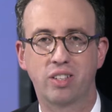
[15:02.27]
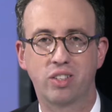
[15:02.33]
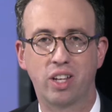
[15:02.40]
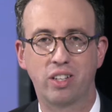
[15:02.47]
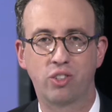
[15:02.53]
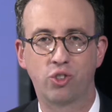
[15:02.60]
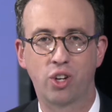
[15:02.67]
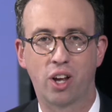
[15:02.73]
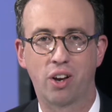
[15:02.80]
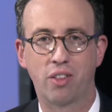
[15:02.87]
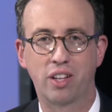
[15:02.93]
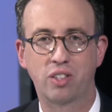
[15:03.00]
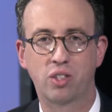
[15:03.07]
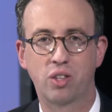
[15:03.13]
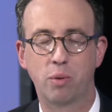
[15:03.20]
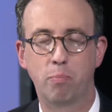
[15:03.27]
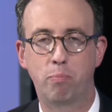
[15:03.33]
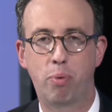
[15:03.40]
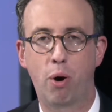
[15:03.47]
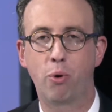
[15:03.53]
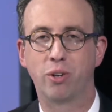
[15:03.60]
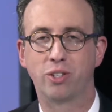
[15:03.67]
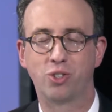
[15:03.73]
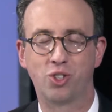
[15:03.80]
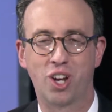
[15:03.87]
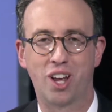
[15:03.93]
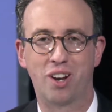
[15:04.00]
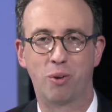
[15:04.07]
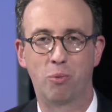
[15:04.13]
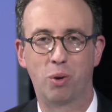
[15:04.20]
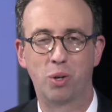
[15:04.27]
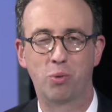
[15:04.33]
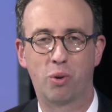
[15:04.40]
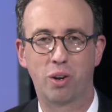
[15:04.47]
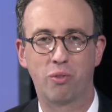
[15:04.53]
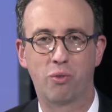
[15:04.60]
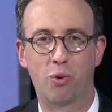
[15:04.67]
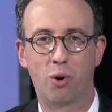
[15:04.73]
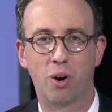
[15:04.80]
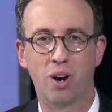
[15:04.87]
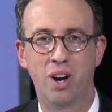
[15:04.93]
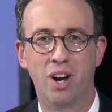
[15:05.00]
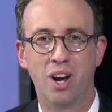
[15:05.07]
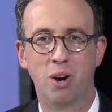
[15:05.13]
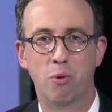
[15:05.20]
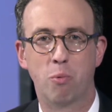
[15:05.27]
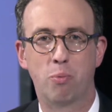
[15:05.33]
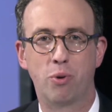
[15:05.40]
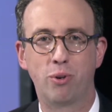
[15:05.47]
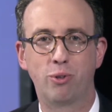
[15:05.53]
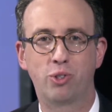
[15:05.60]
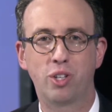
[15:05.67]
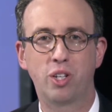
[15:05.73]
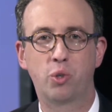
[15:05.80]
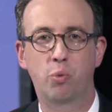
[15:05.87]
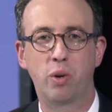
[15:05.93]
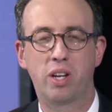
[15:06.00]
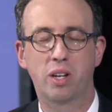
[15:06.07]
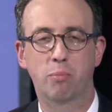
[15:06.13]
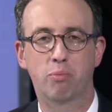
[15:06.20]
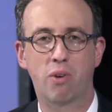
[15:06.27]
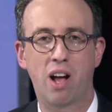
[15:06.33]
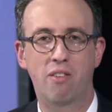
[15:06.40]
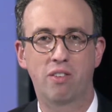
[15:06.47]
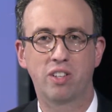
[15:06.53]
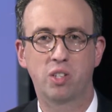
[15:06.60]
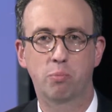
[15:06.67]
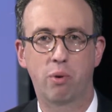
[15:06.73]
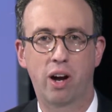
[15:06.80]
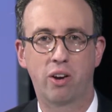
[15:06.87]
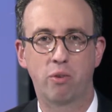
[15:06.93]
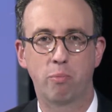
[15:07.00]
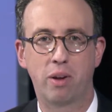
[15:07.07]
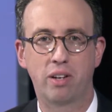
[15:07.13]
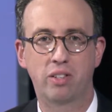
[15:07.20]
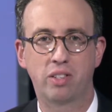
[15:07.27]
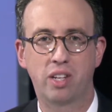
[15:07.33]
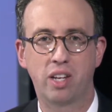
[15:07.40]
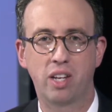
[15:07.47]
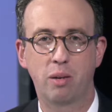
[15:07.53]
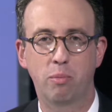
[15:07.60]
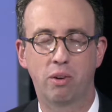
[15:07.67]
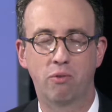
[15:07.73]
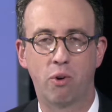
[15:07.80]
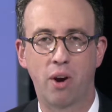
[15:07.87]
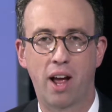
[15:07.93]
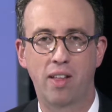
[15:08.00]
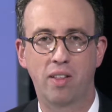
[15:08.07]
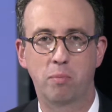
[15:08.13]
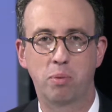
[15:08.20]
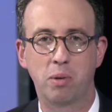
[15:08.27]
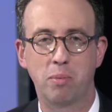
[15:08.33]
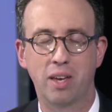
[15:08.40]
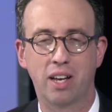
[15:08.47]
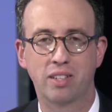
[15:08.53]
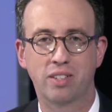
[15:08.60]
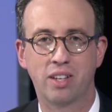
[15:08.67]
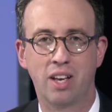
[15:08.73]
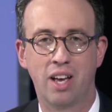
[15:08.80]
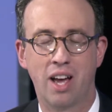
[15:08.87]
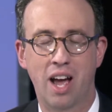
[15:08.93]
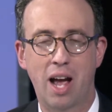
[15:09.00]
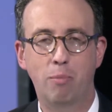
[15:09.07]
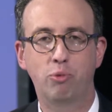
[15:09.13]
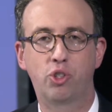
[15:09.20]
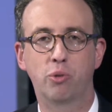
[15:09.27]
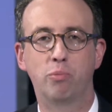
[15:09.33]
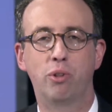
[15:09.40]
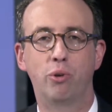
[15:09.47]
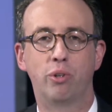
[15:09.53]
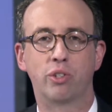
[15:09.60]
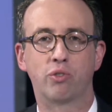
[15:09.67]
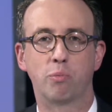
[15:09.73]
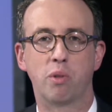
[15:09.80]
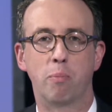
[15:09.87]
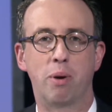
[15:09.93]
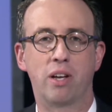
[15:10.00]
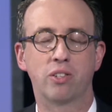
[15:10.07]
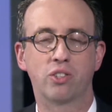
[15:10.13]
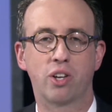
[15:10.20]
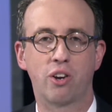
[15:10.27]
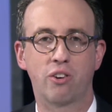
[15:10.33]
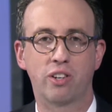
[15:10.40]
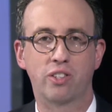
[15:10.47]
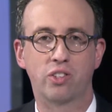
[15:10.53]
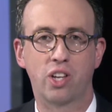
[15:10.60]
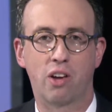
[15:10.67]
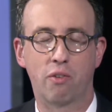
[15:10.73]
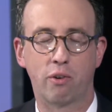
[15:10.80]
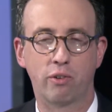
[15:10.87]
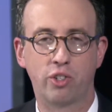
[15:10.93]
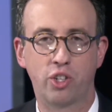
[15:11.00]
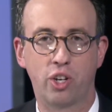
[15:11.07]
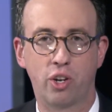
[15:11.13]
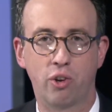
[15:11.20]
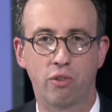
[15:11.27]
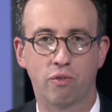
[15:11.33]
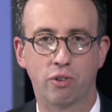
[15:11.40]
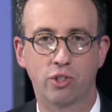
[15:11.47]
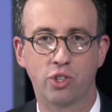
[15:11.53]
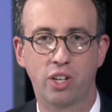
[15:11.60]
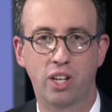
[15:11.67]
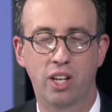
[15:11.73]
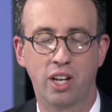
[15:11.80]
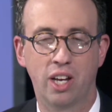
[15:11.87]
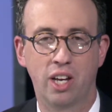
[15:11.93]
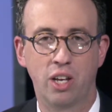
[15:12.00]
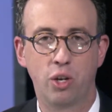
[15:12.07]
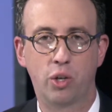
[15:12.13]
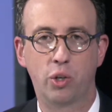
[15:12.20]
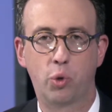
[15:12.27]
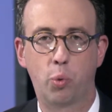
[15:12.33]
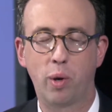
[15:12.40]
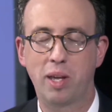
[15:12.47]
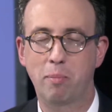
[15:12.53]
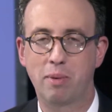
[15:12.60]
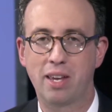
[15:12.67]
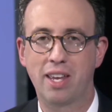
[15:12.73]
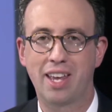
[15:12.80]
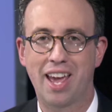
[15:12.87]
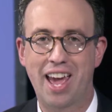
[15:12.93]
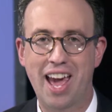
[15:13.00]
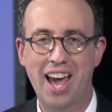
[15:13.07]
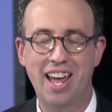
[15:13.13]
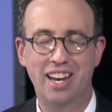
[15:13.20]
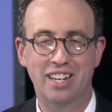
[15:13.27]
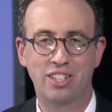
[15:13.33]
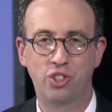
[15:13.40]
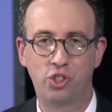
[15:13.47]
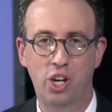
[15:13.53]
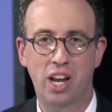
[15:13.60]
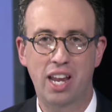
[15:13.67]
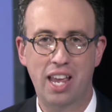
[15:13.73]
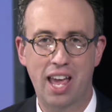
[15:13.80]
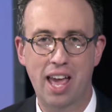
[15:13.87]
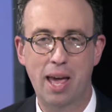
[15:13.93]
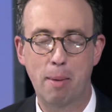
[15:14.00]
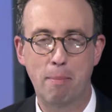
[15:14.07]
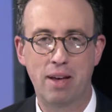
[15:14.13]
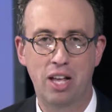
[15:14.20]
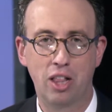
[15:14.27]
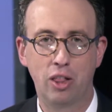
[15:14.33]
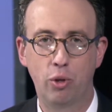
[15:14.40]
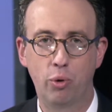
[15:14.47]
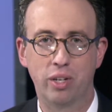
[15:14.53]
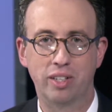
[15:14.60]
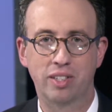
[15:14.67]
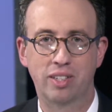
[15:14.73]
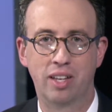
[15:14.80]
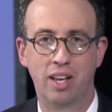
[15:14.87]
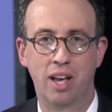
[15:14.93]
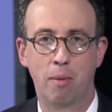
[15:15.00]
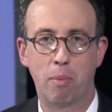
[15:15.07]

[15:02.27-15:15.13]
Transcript: States channel. That's the POTUS channel, 124. We're produced each week in Providence by a tremendous team at Rhode Island PBS. I'm Jim Lutis from the Pell Center at Salve Regina University. You can tweet me at JMLutis.